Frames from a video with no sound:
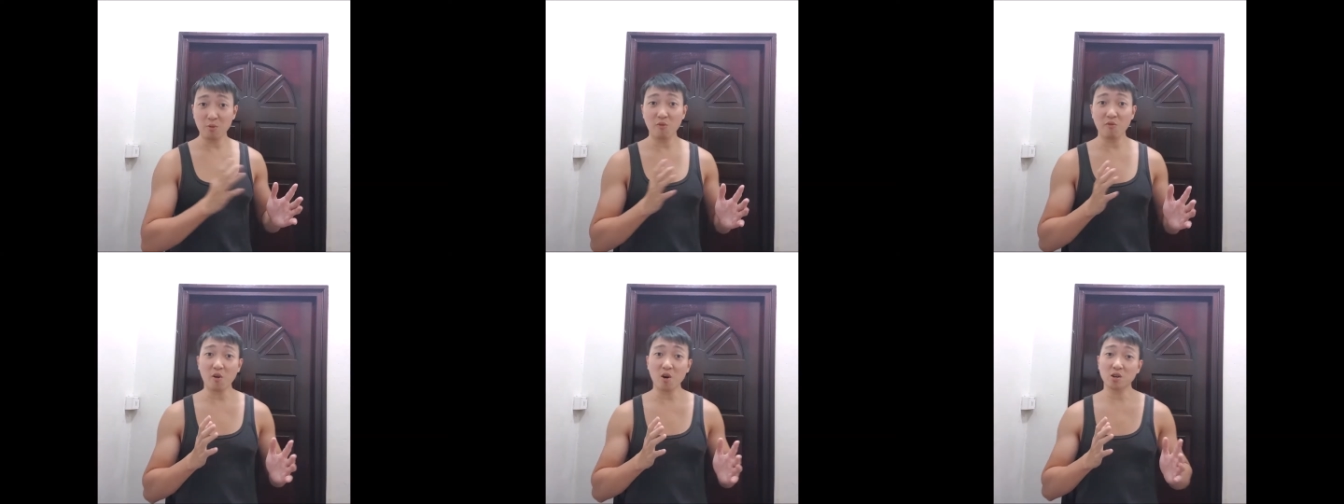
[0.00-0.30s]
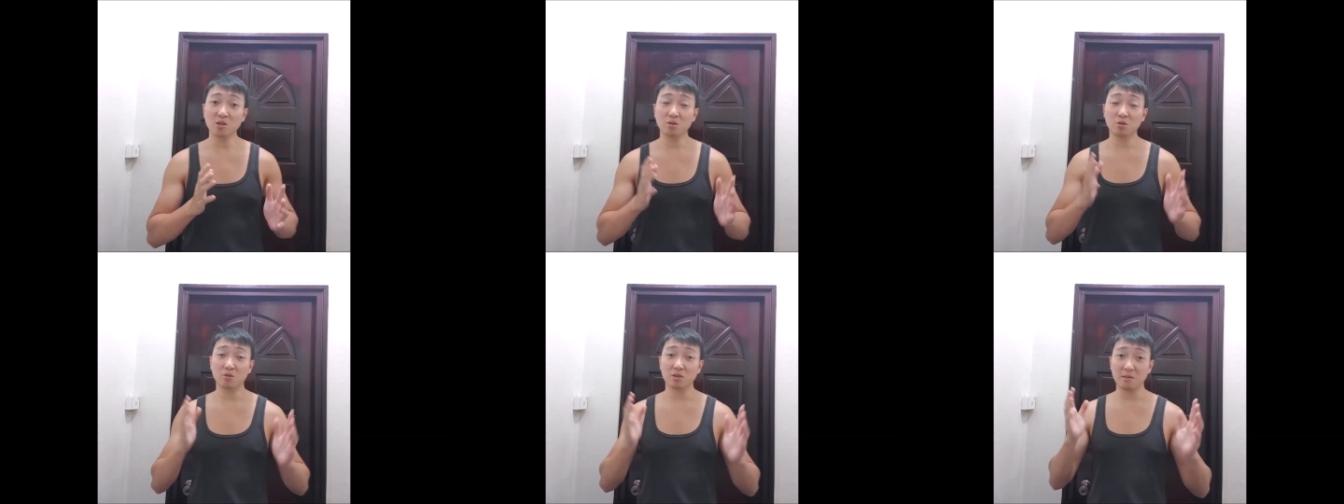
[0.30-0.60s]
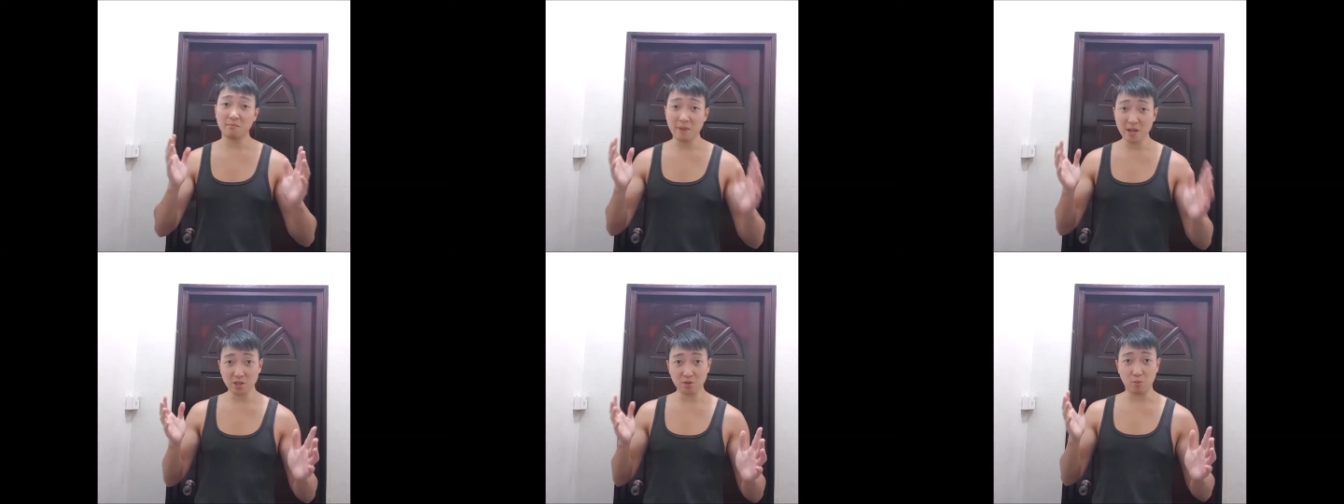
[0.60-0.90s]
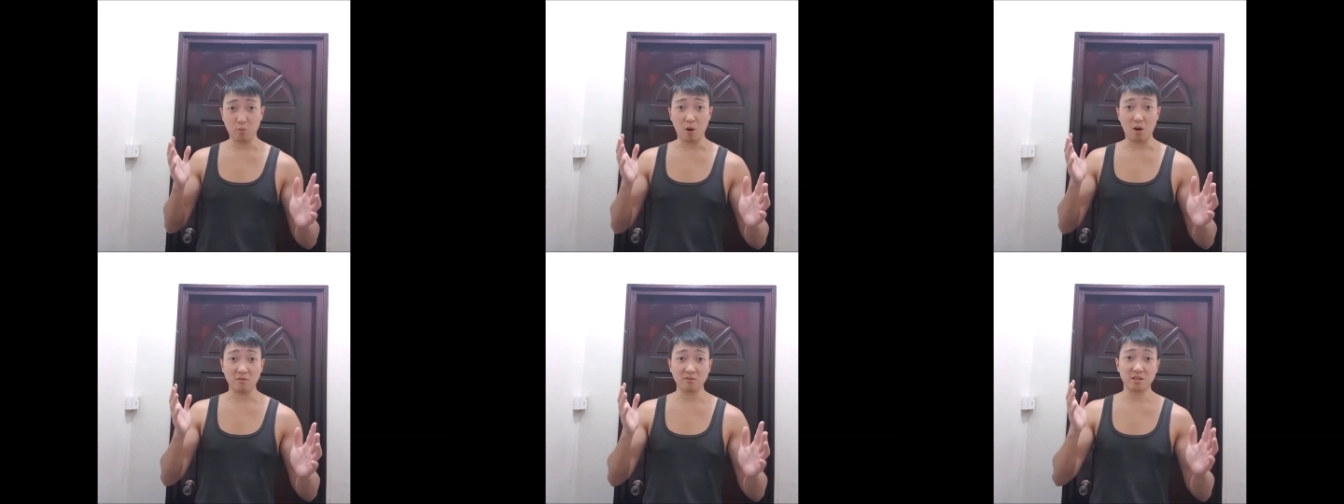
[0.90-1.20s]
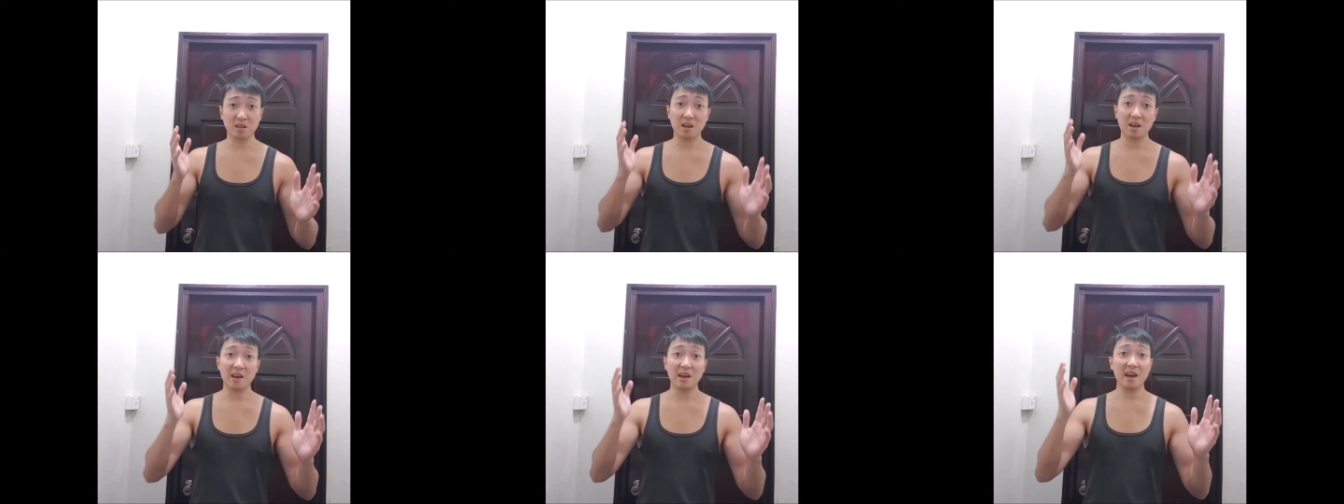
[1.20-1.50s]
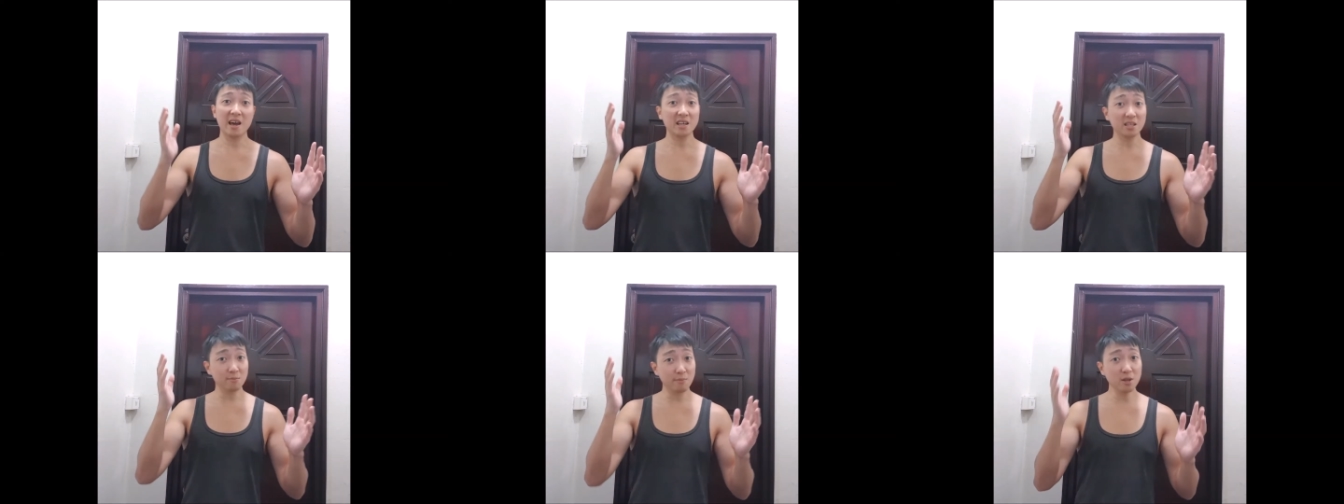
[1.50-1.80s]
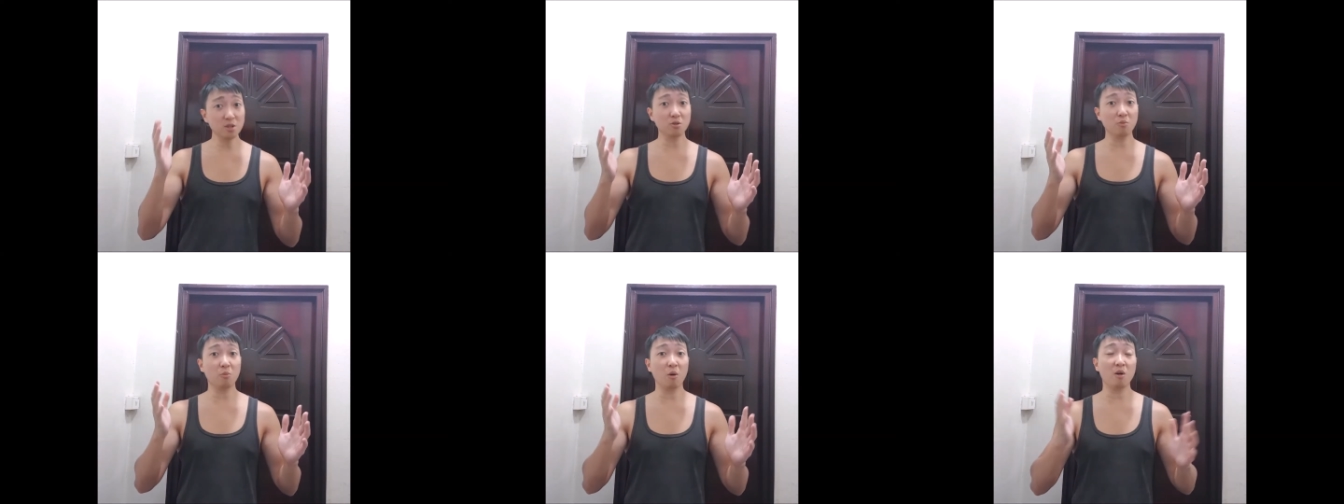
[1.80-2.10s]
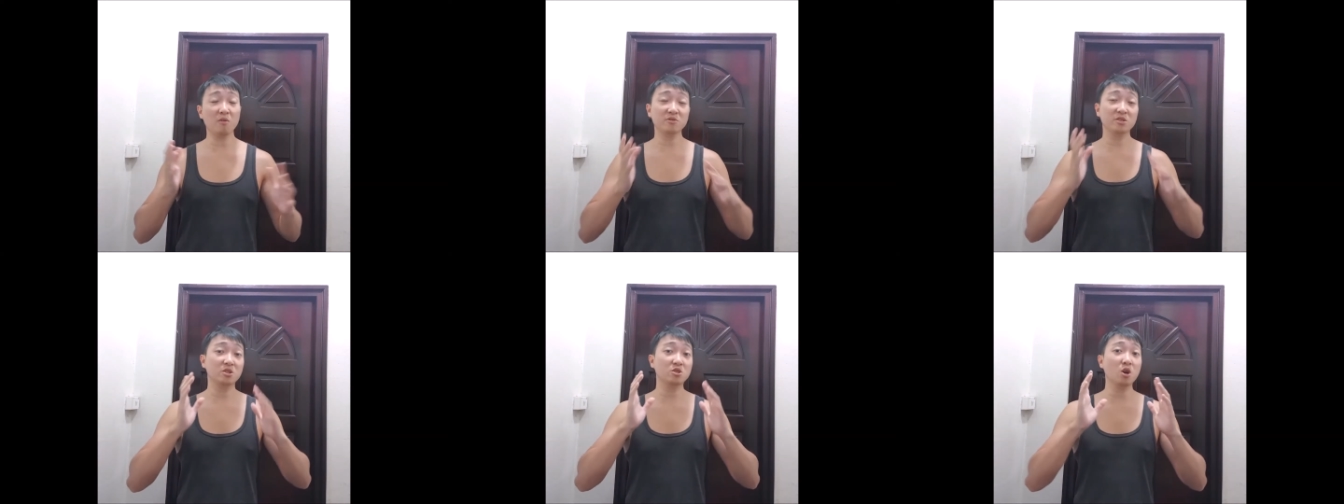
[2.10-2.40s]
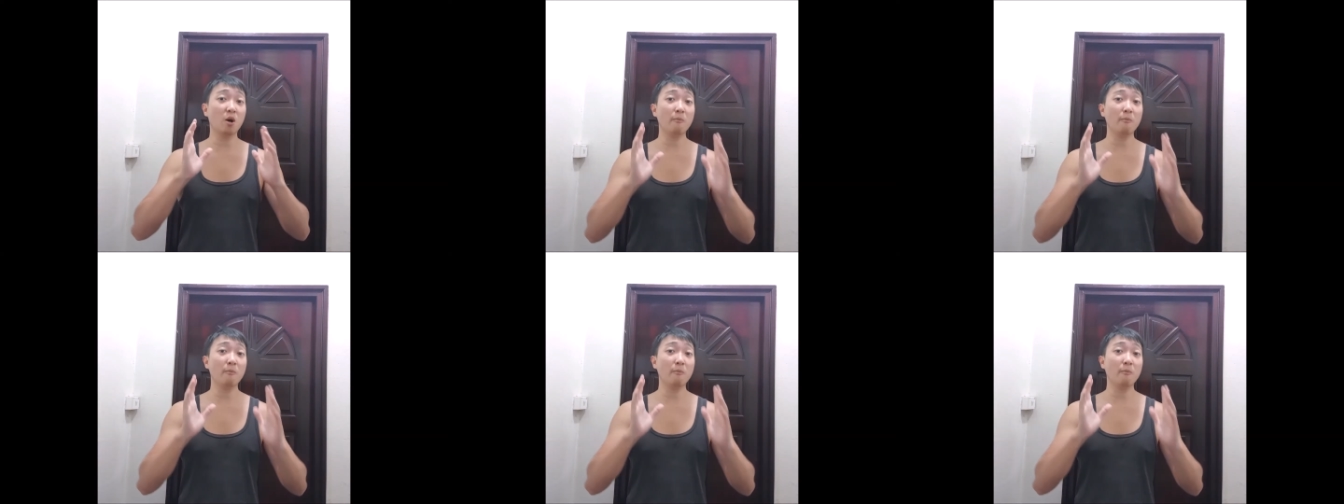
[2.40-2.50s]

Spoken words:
move on to the mesomorphs. As mesomorphs,